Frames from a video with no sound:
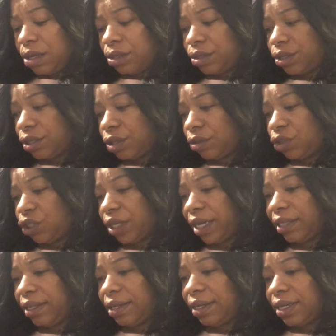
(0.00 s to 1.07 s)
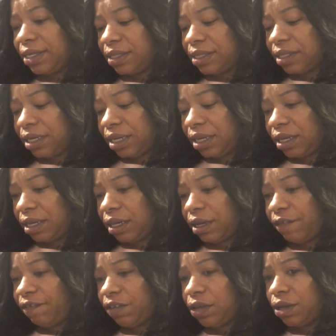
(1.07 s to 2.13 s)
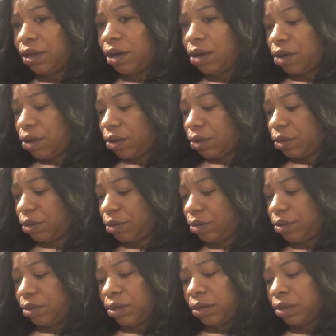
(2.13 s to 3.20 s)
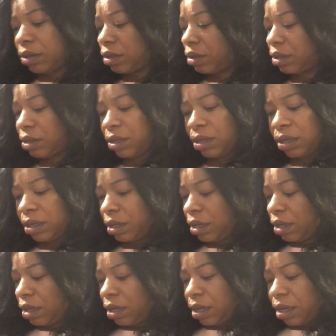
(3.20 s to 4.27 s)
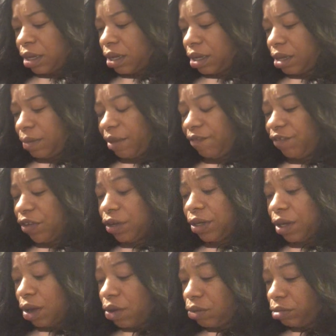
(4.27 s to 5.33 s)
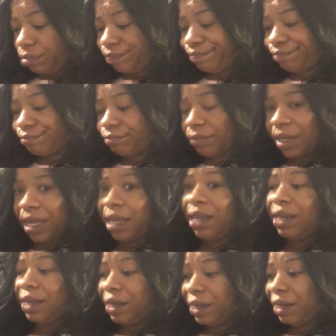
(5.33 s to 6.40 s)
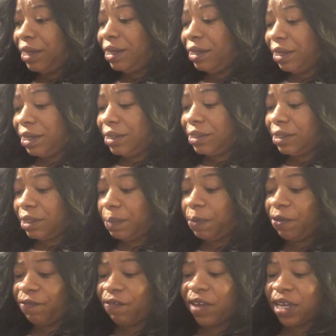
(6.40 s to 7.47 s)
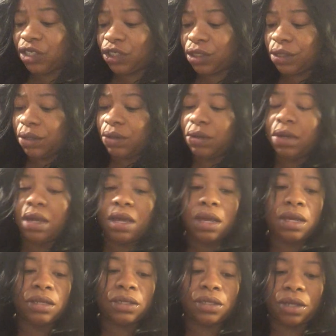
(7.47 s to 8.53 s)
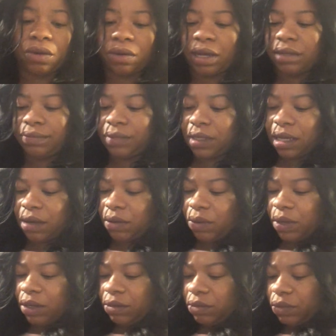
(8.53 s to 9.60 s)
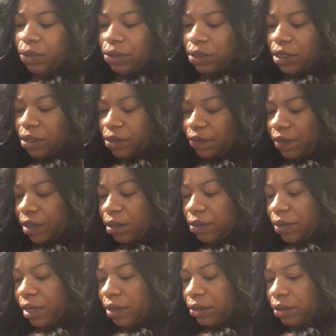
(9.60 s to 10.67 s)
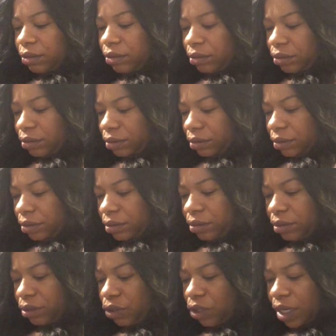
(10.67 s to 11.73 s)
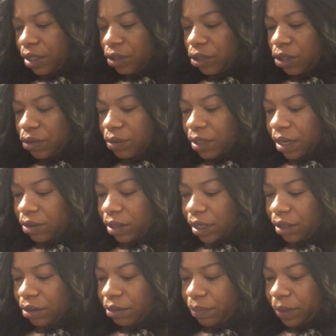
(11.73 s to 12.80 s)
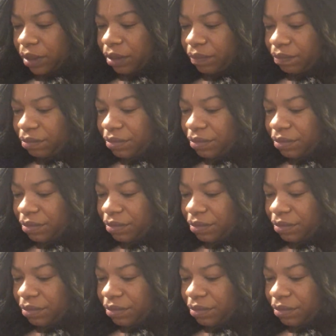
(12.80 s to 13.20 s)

So check the density if you know. If you don't, enlist a professional. So, well, we'll teach a video on how to change those out later. But